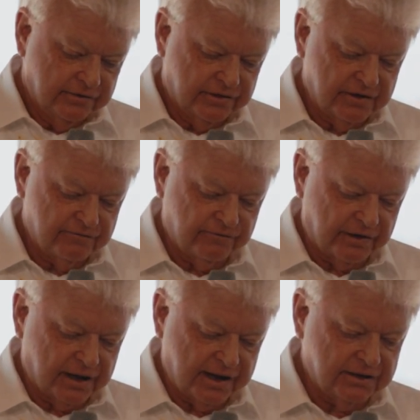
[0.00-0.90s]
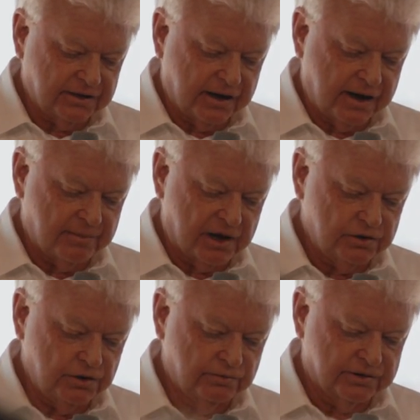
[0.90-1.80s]
they've entered an
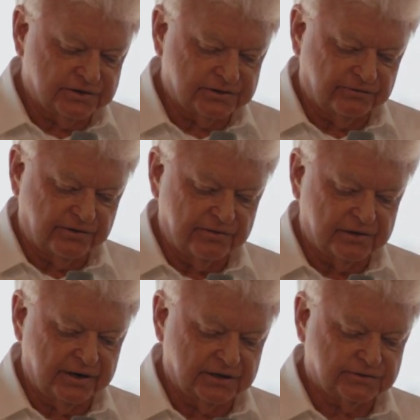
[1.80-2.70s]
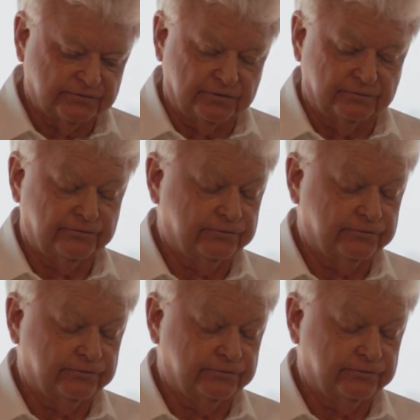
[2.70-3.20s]
MOU with us to fund the next